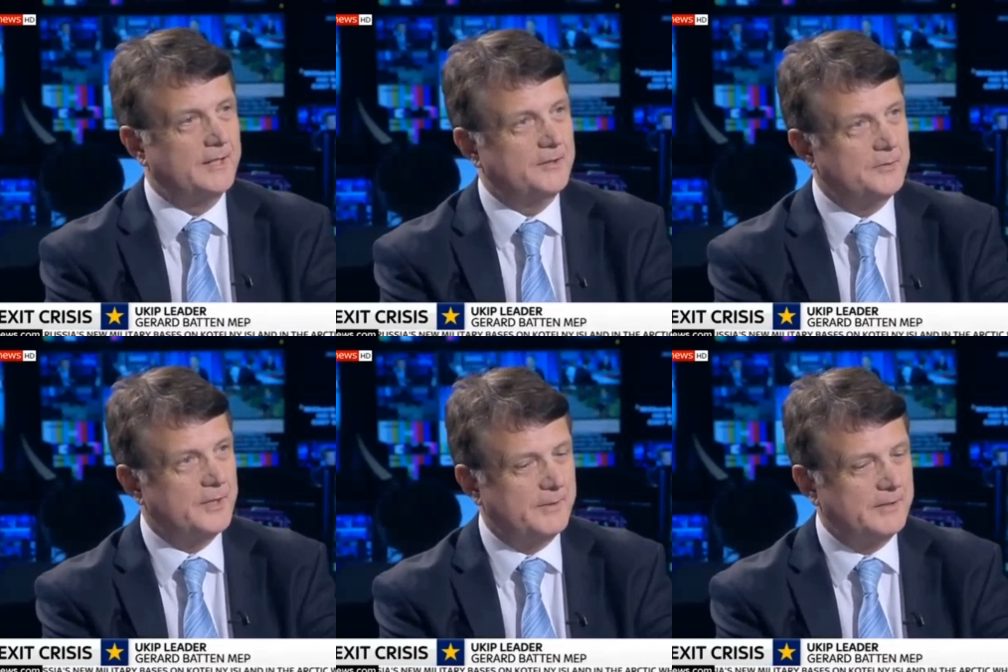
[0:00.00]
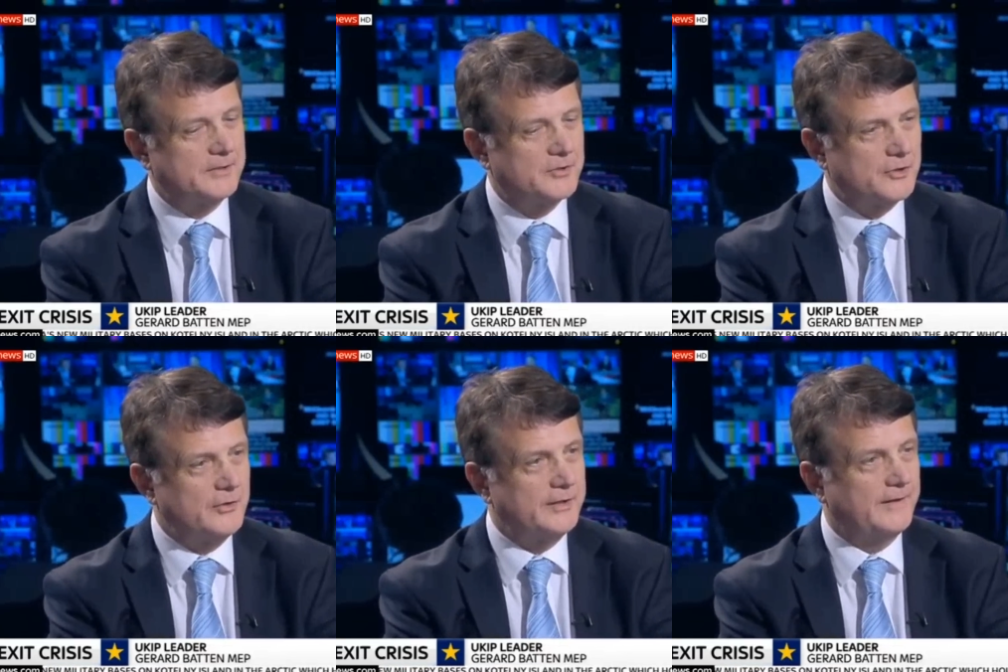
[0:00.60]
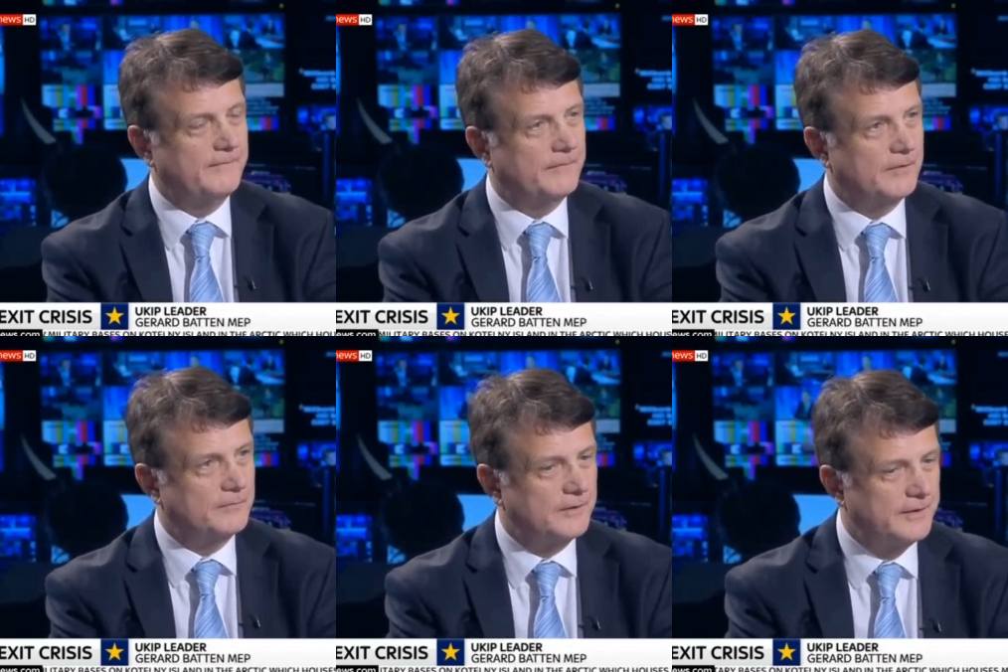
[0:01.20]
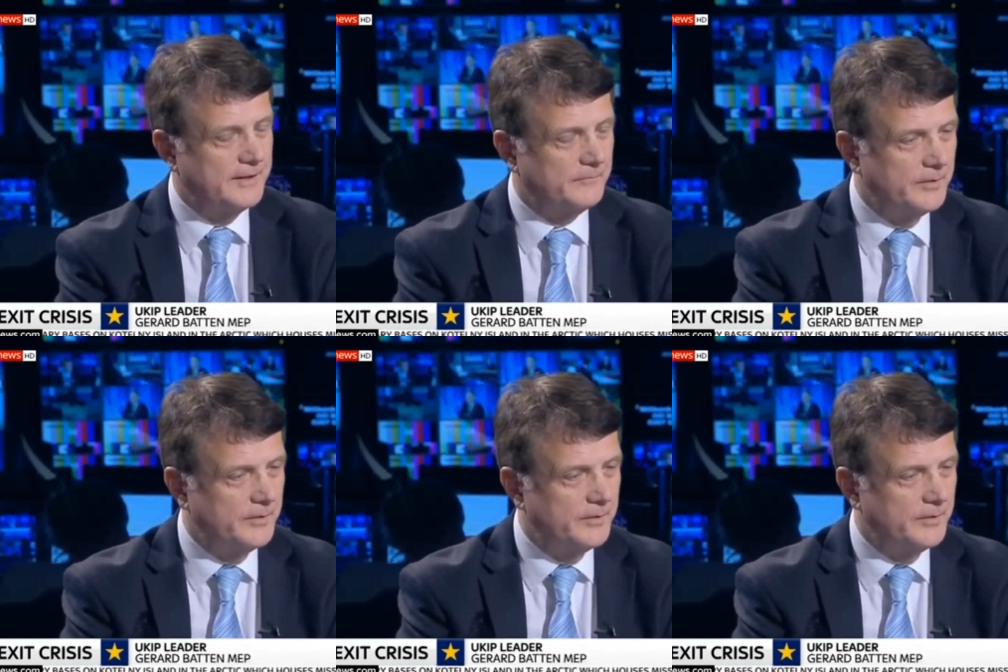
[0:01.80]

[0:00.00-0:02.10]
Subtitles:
UKIP is solidly for Leave.